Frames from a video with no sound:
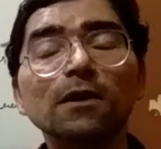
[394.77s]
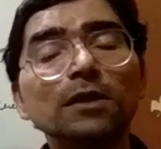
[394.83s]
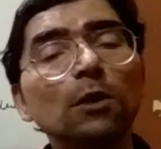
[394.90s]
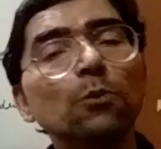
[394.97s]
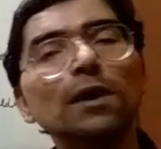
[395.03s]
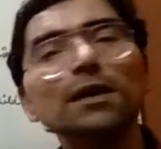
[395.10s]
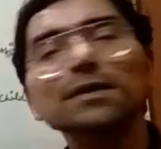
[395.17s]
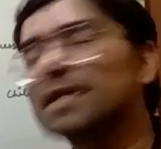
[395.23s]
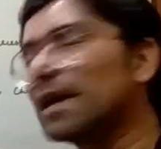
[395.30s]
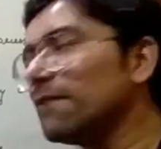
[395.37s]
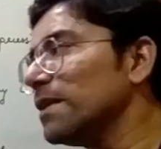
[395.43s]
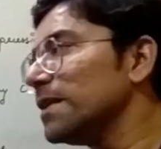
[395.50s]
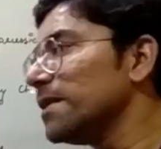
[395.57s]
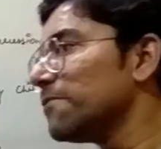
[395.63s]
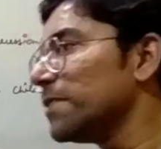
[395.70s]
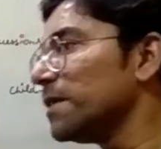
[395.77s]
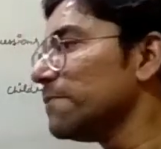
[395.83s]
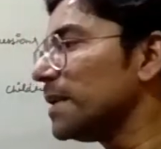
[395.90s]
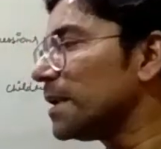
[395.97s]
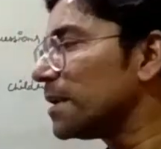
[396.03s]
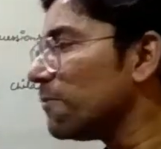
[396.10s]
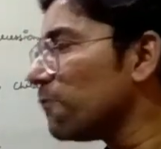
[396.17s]
Now, words having different
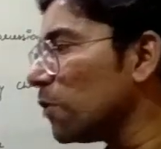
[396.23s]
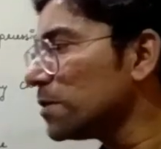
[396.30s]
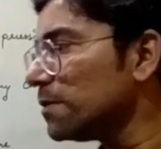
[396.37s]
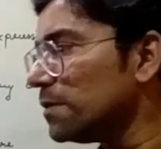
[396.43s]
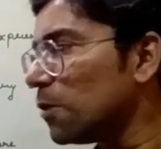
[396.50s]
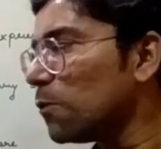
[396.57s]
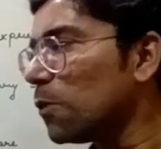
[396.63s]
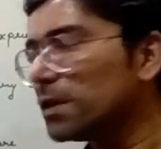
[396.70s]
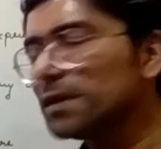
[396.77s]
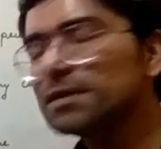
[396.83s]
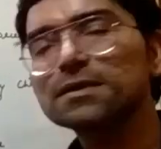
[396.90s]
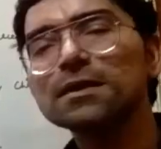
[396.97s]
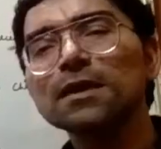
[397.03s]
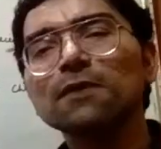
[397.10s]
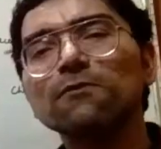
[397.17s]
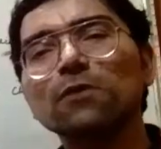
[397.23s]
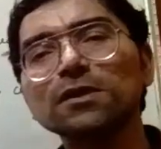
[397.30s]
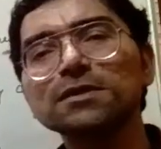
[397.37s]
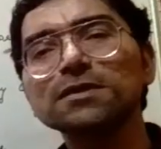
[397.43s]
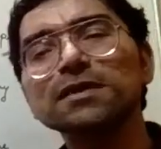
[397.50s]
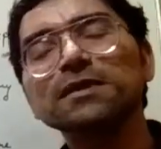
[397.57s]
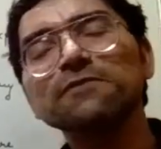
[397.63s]
meaning. What is
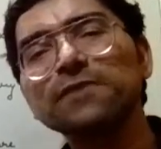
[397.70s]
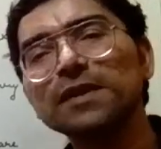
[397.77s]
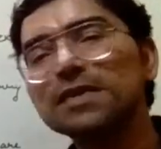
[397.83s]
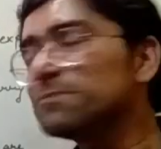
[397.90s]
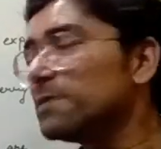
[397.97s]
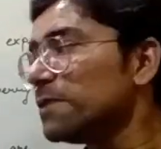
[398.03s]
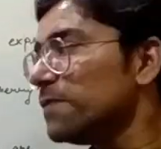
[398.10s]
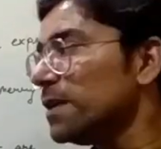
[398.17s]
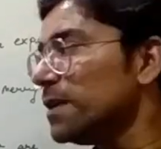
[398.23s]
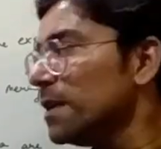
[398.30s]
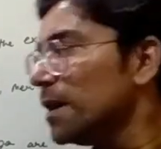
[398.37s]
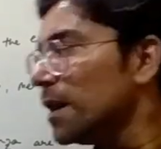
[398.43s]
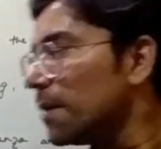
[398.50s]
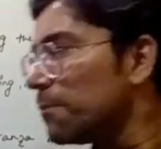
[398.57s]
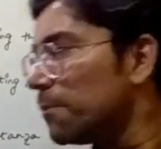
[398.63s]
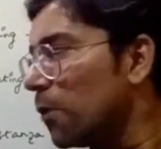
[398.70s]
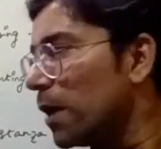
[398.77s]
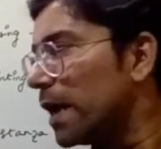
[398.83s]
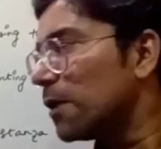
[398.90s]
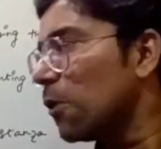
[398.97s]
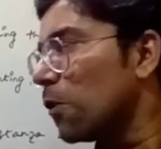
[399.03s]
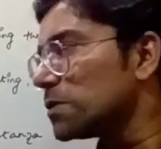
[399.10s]
the difference between
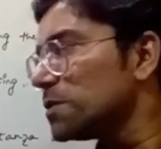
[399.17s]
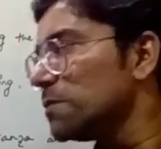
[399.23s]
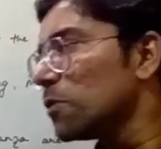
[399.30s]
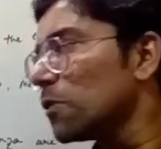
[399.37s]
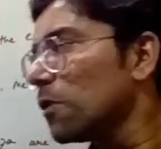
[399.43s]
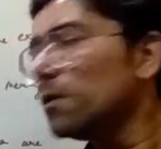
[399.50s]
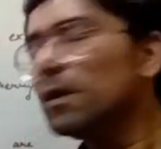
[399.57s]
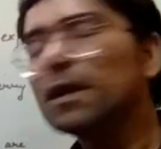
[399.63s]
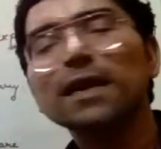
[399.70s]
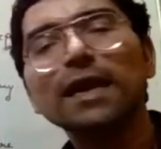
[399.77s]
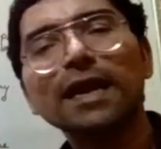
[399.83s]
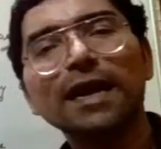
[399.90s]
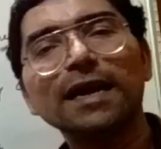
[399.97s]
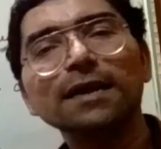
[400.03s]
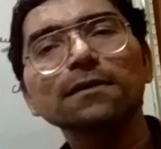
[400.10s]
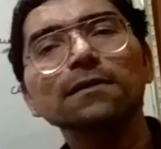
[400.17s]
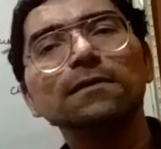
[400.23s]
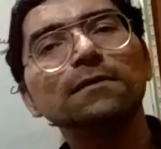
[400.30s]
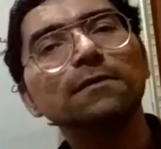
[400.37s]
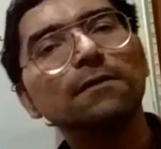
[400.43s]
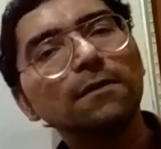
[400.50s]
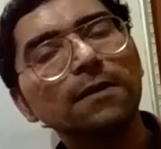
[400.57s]
an oxymoron and
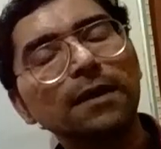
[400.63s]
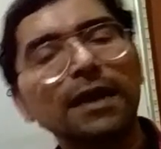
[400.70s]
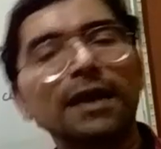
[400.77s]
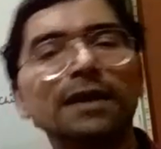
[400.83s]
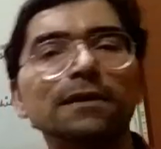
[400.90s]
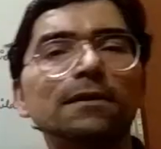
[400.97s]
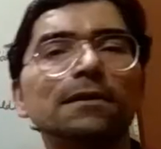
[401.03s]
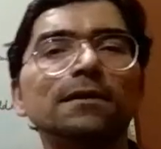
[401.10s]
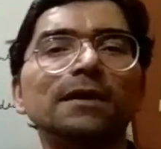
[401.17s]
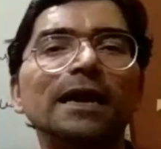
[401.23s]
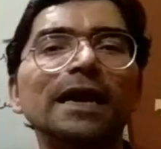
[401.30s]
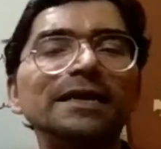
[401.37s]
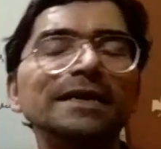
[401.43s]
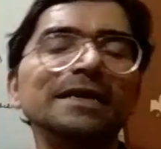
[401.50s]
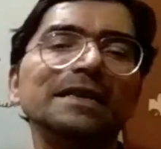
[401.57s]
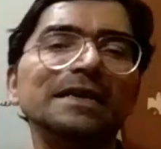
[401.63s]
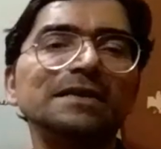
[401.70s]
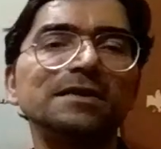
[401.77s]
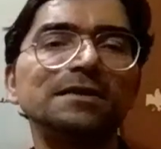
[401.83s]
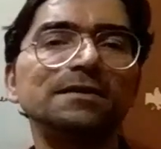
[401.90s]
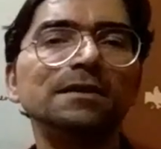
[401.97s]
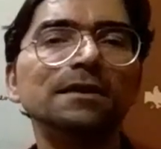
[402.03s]
an
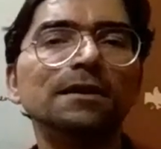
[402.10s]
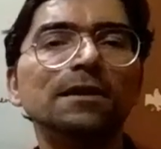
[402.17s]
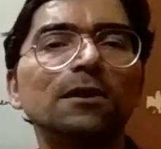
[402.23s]
antithesis?